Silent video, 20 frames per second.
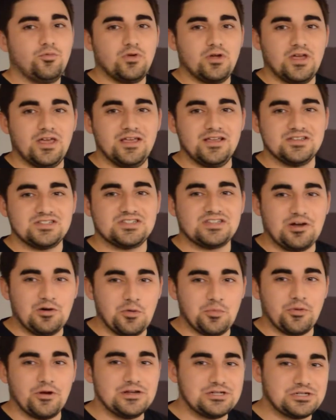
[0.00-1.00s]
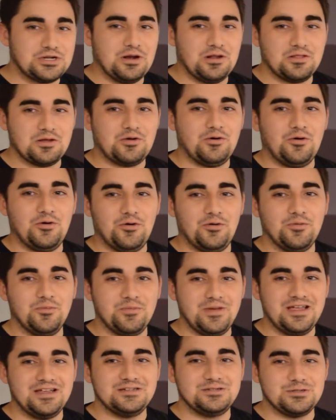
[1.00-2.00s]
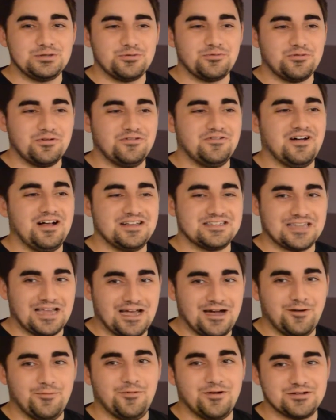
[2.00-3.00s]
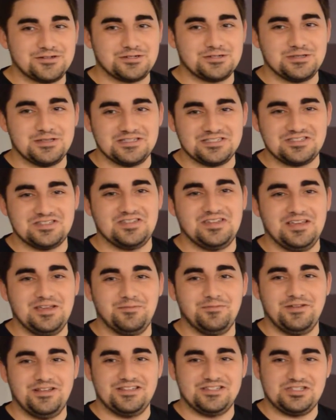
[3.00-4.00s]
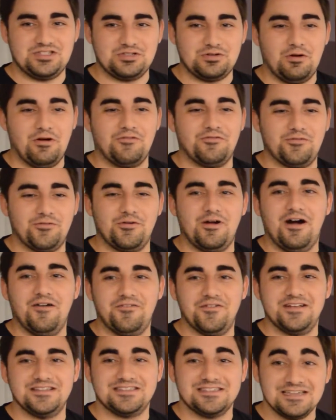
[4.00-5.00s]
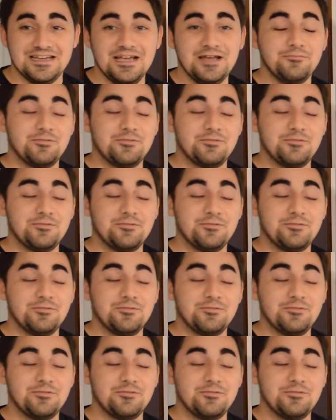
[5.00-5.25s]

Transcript: His celebration on the goal made you realize how much this team is starved for offense,